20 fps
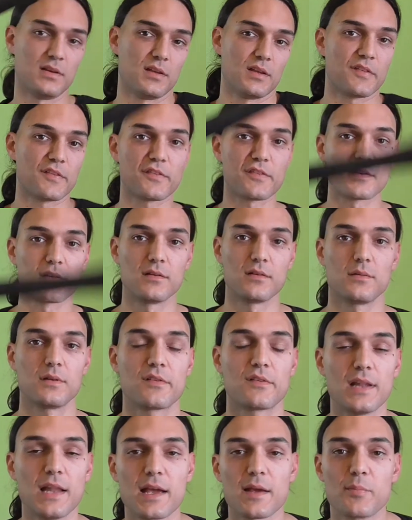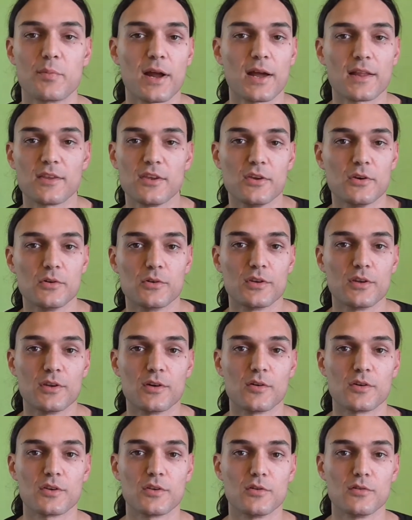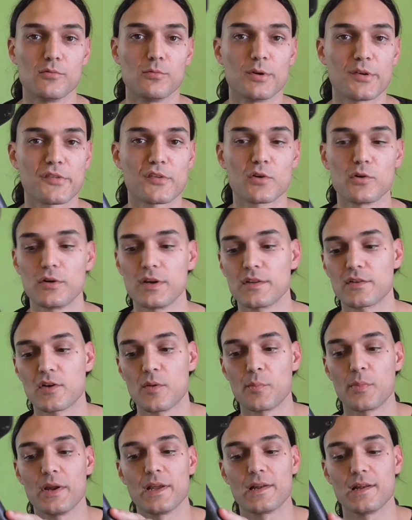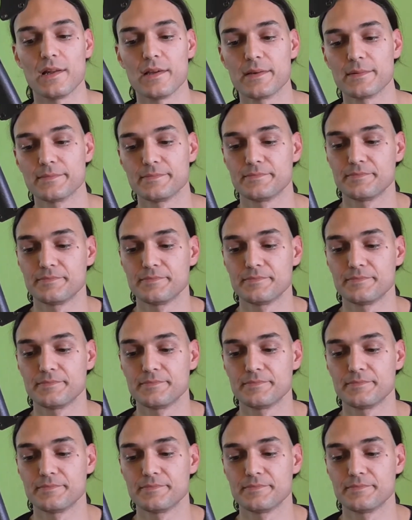it's like brand new, you know, you restore it completely.